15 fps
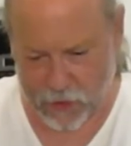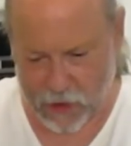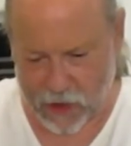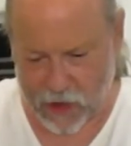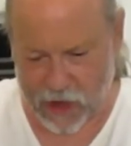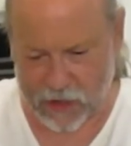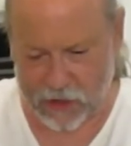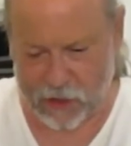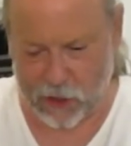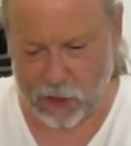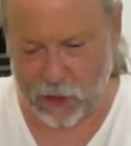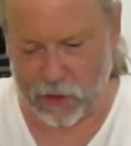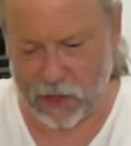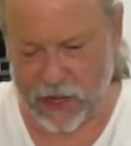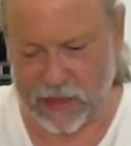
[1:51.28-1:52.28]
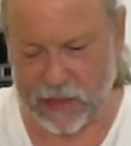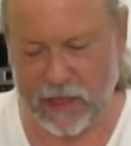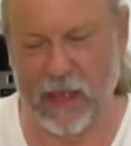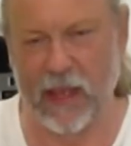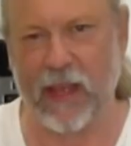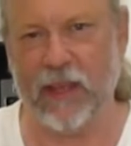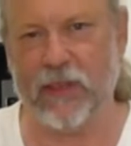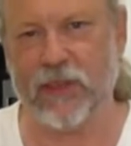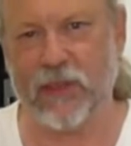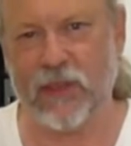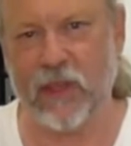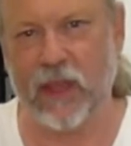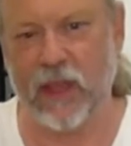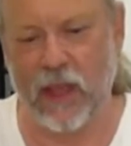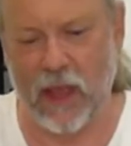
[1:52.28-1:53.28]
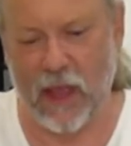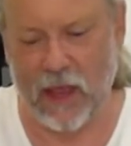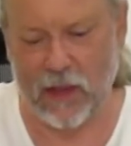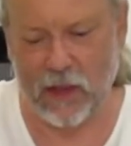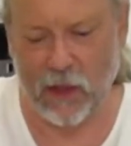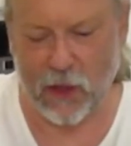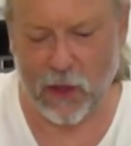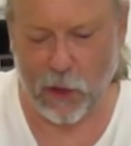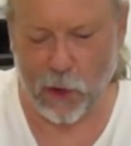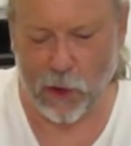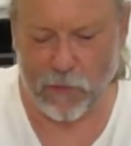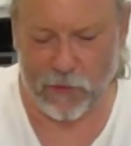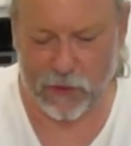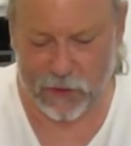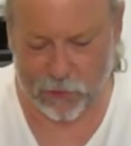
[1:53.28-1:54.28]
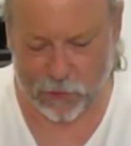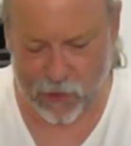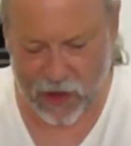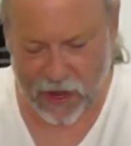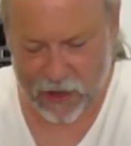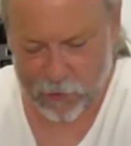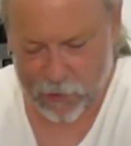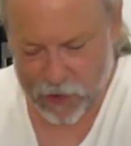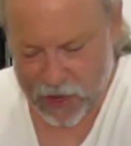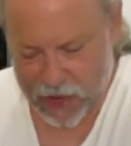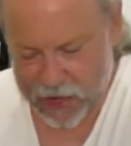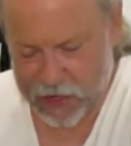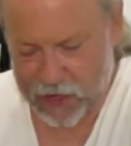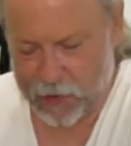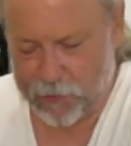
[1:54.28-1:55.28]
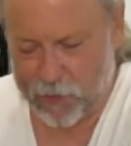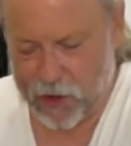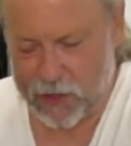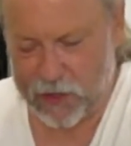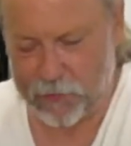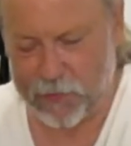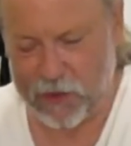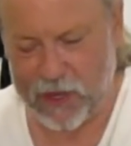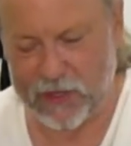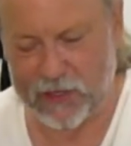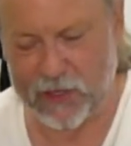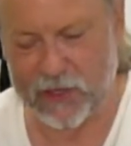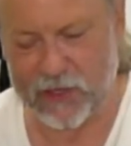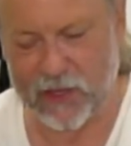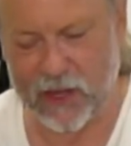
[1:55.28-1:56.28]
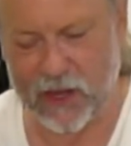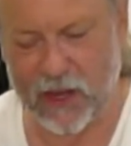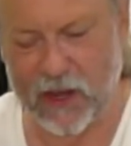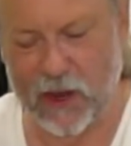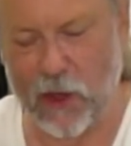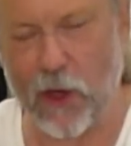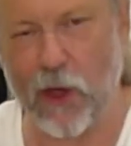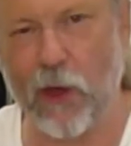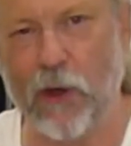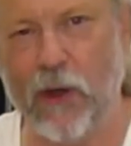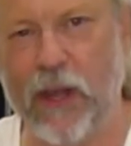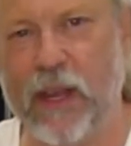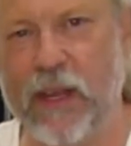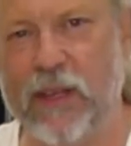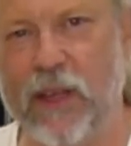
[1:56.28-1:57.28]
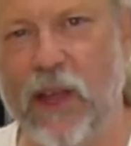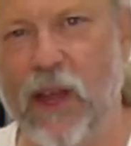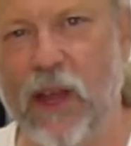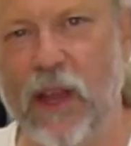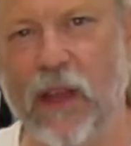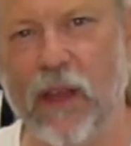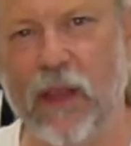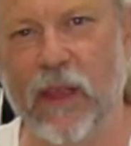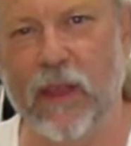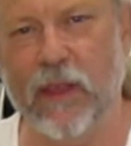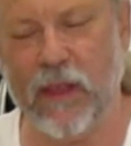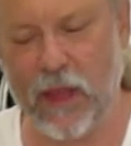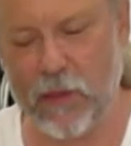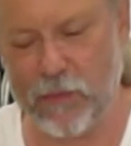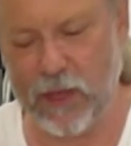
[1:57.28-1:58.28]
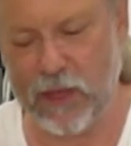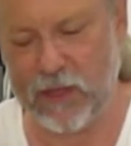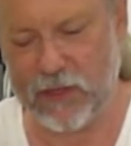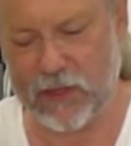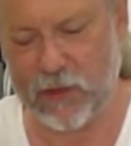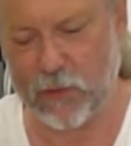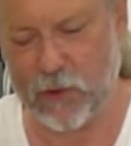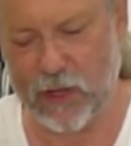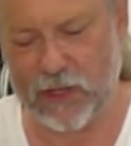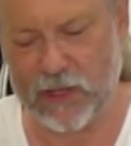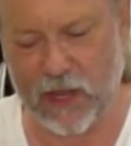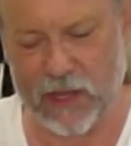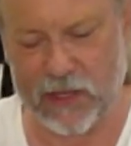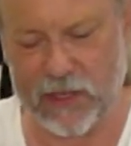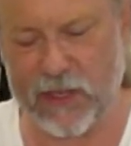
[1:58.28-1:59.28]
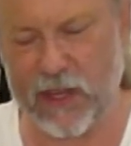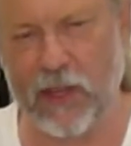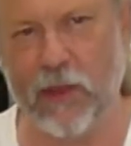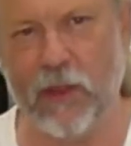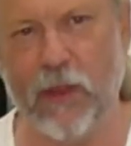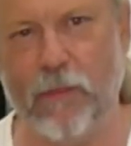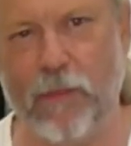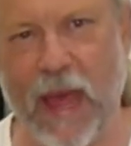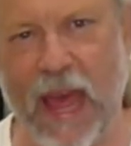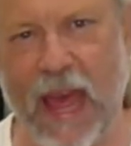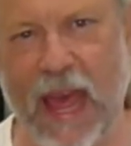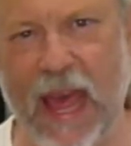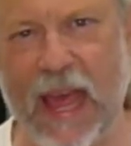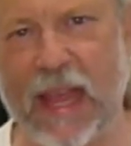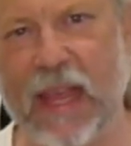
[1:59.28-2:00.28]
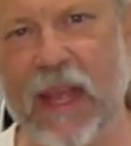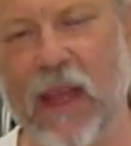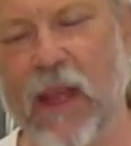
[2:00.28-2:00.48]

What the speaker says: I'd go like this, and the overspray would end up on the pieces that I'd already done. That means that once I seal the bag,